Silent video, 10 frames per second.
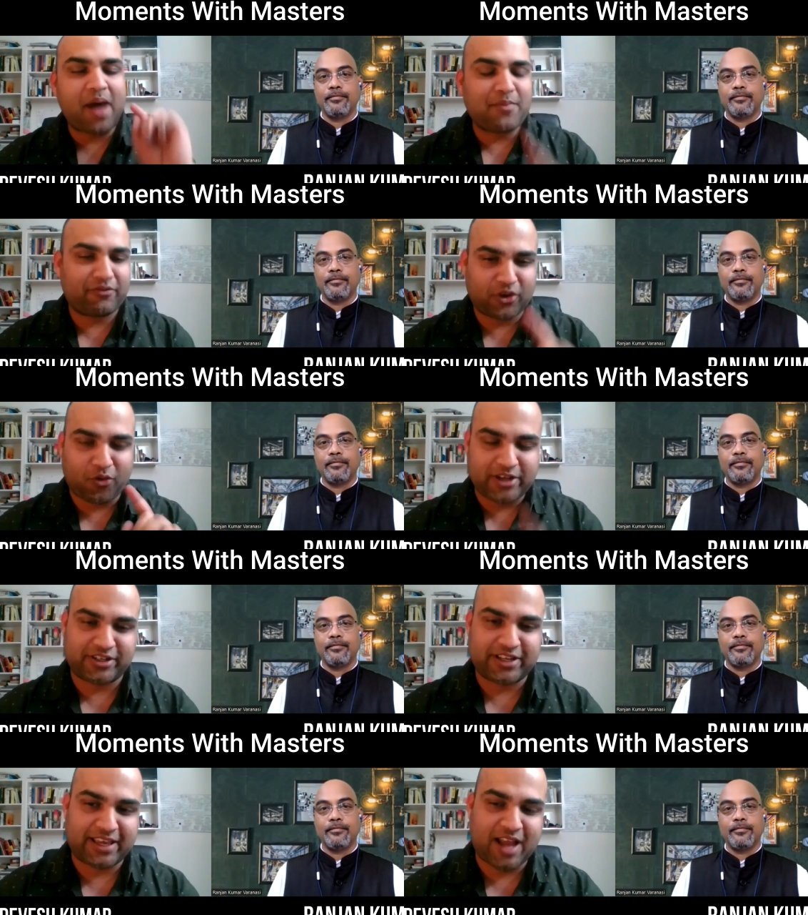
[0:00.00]
Speaker 1: remind me of the
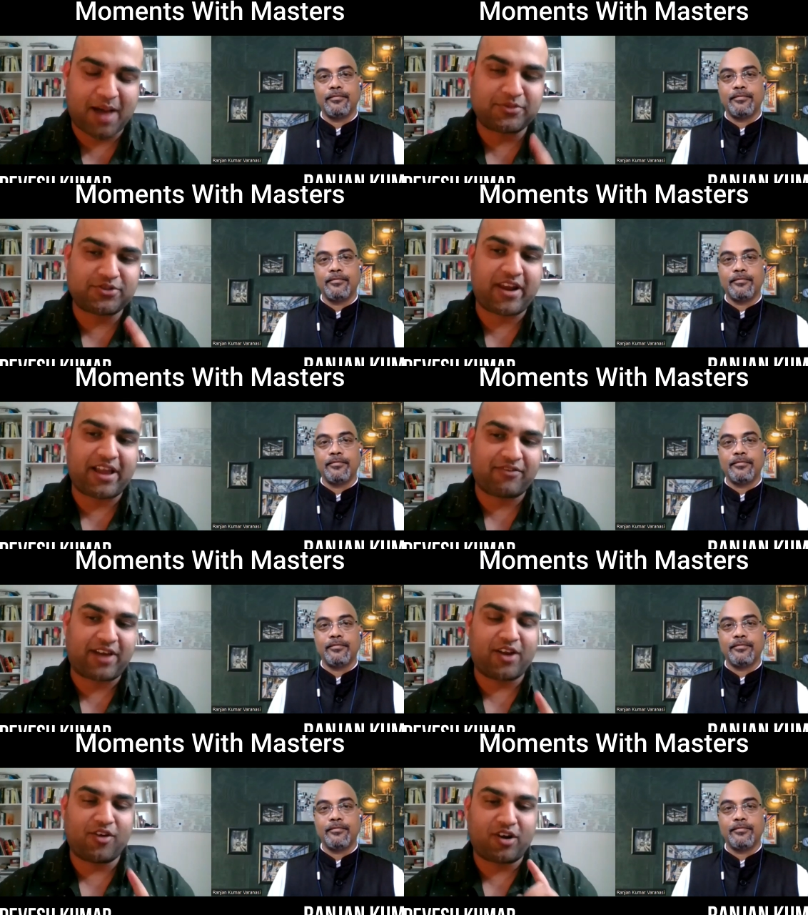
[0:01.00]
question again? I'm sorry, I've
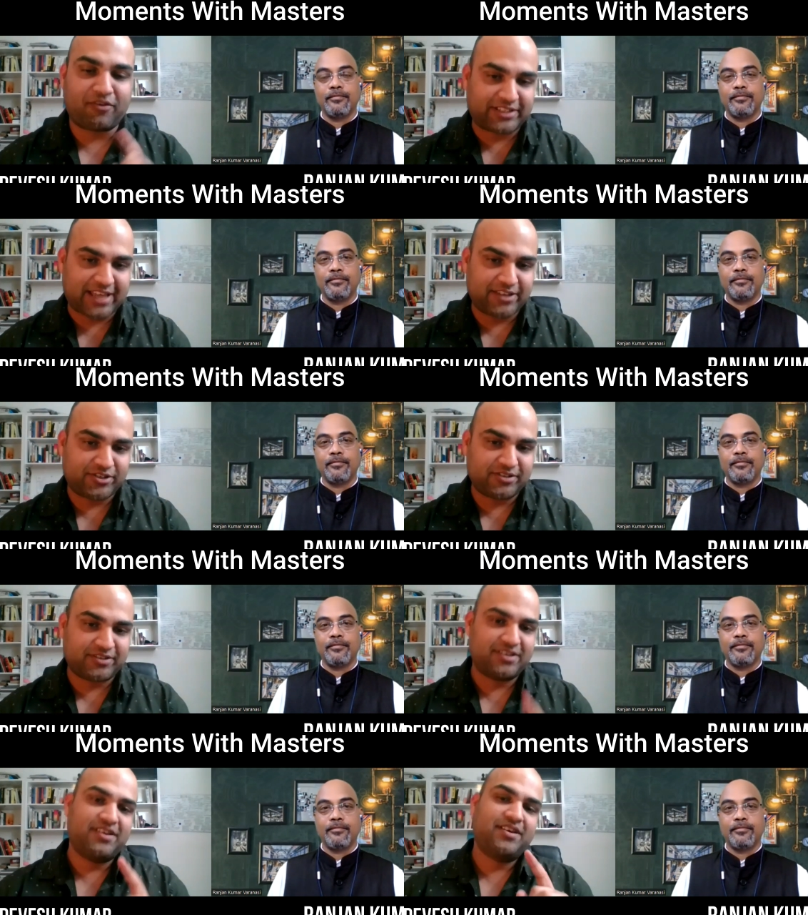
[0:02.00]
kind of gone off on a tangent.
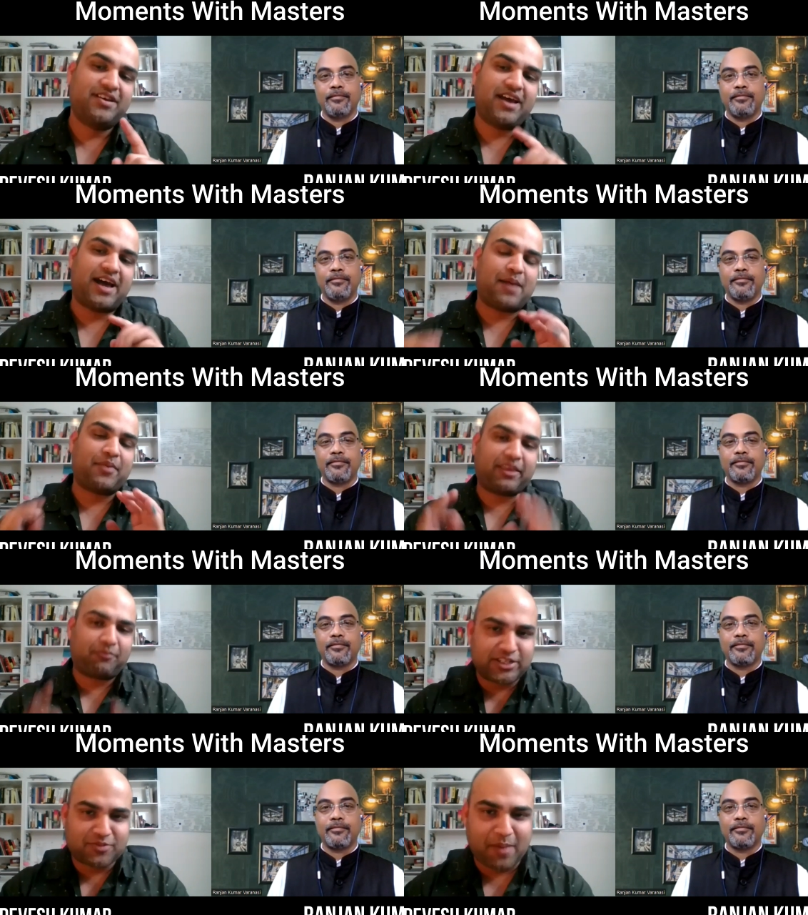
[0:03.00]
Uh,
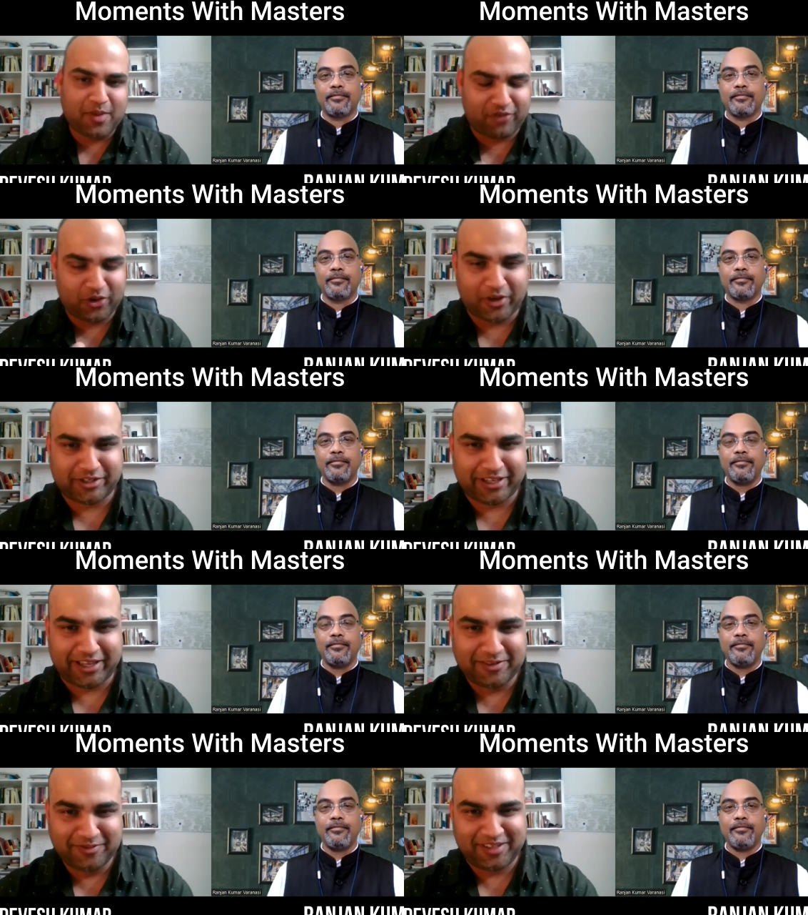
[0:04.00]
please remind me of your question
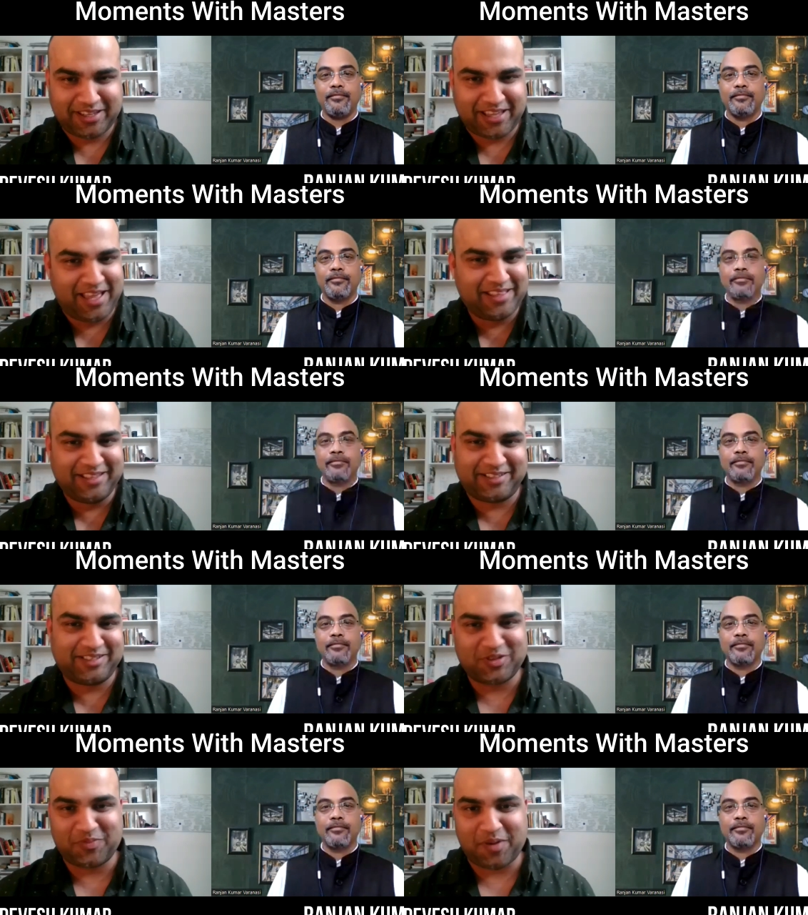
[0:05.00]
again. This
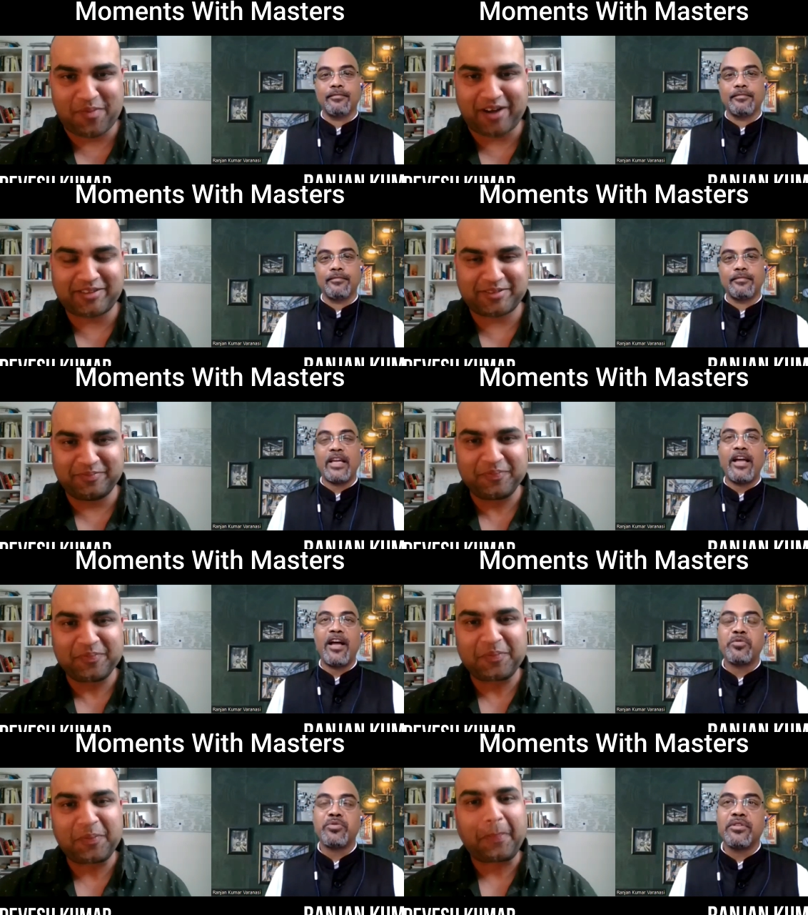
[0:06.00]
is
Speaker 2: super embarrassing.
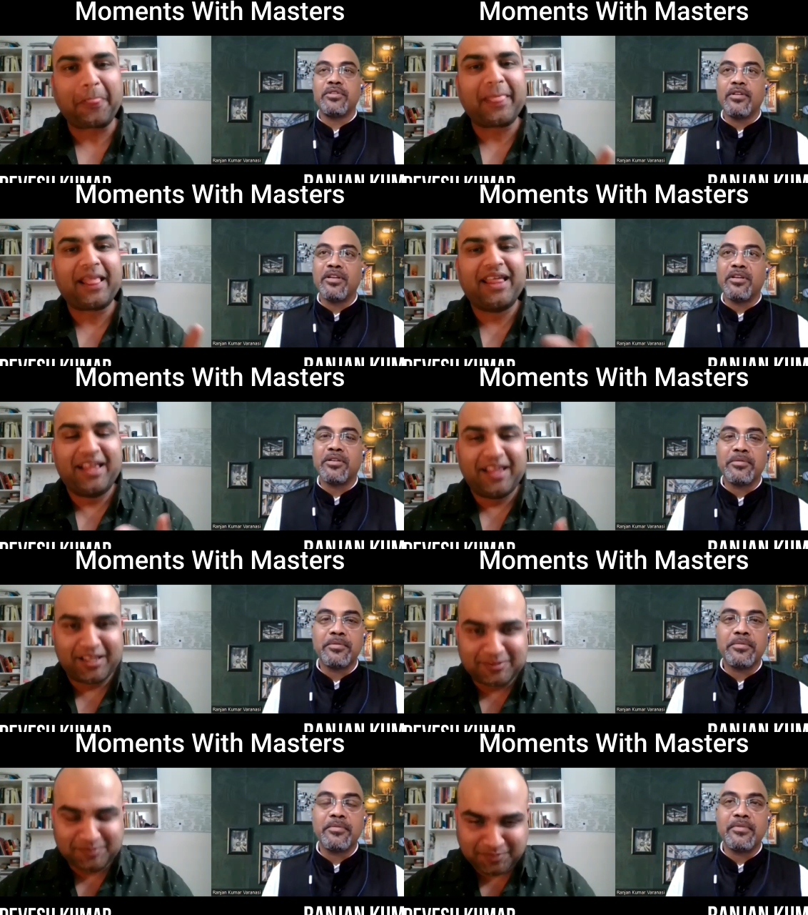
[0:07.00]
How did, uh,
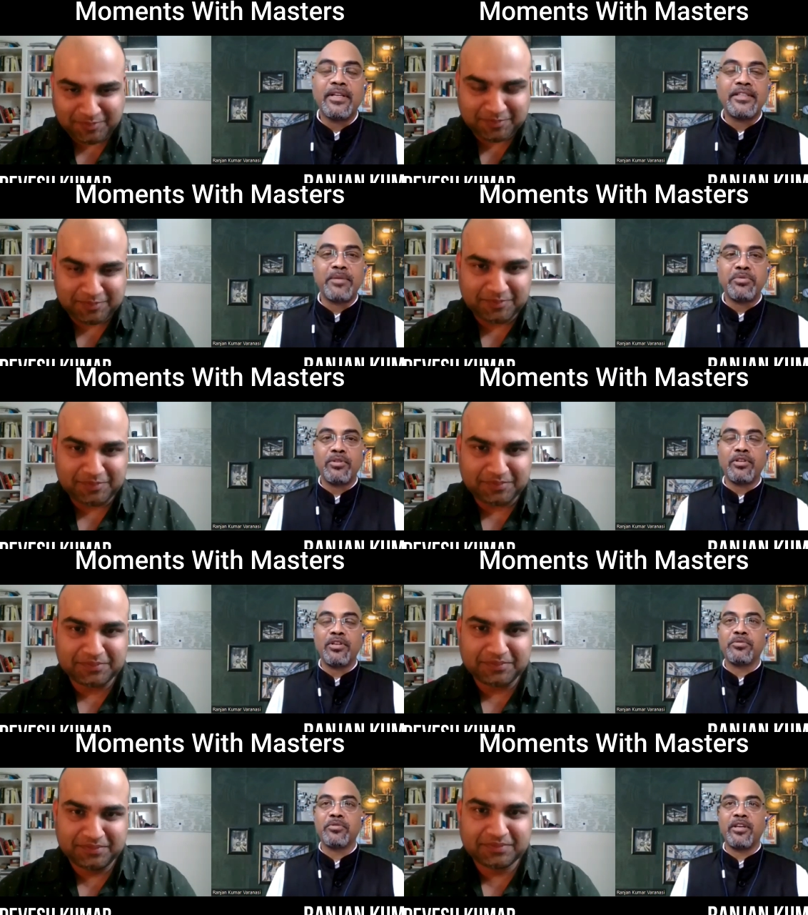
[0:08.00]
that's absolutely
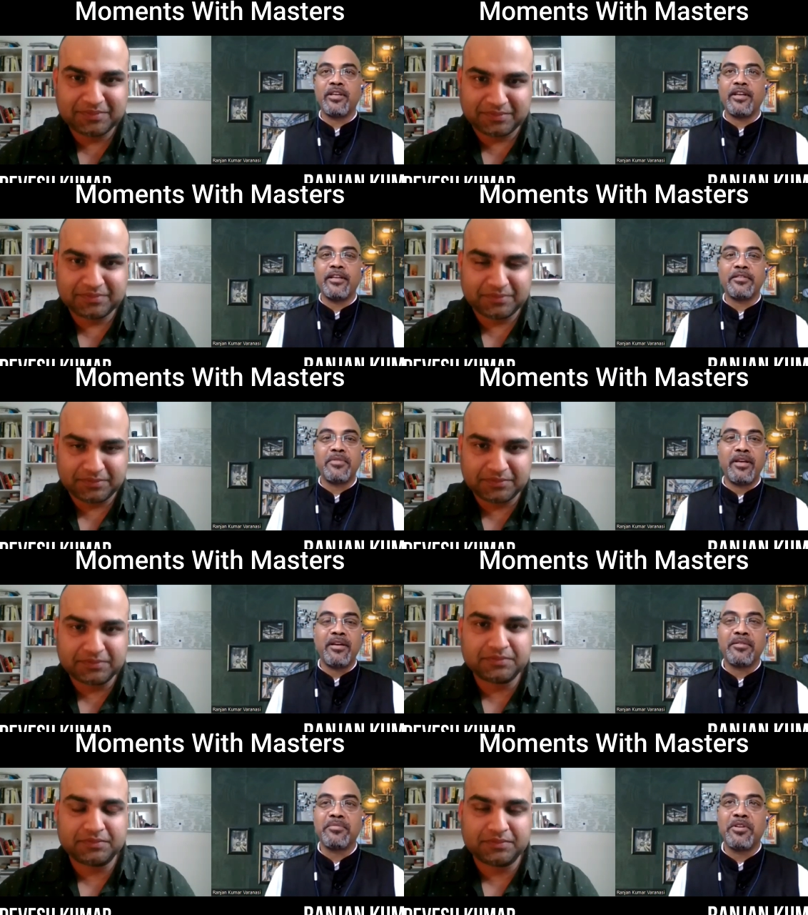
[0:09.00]
okay. And they
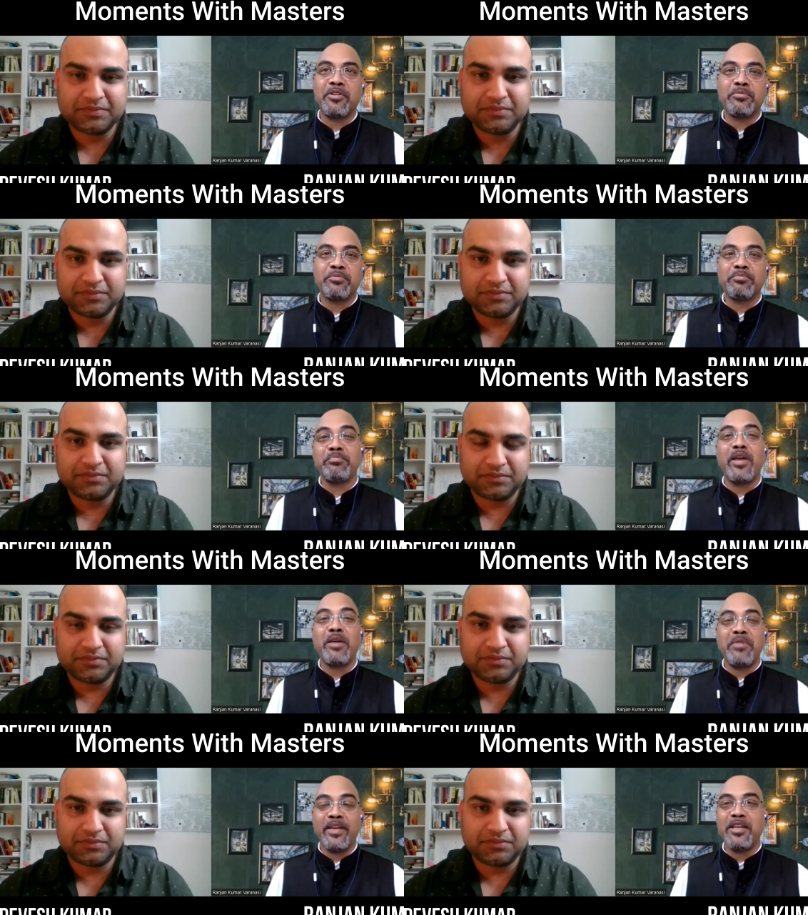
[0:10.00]
are, you know,
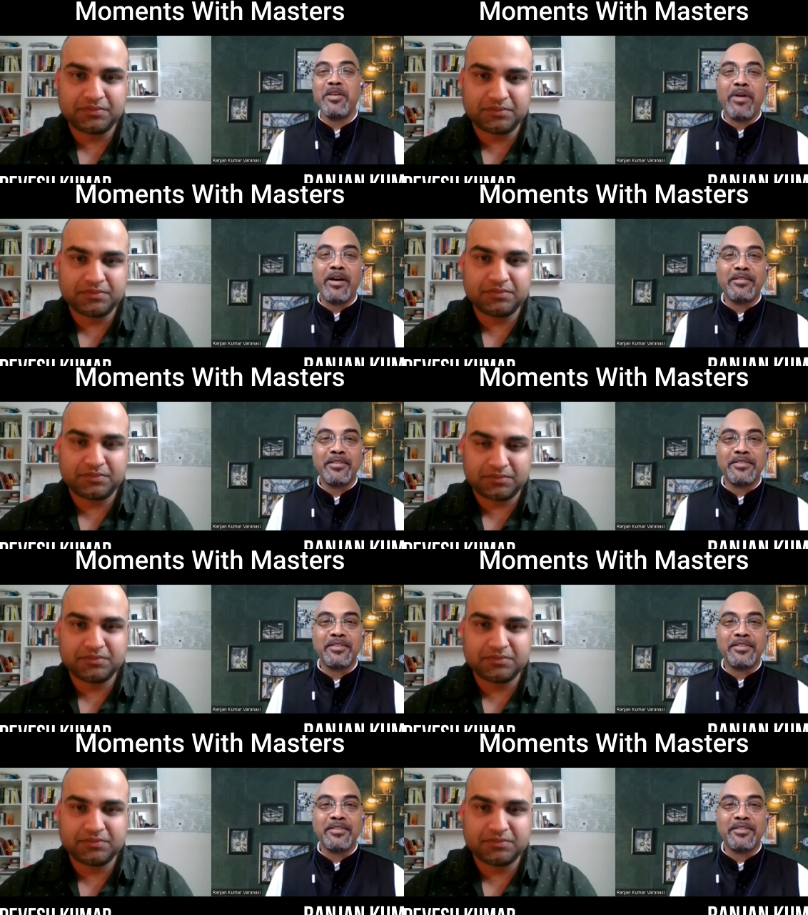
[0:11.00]
maybe any path is a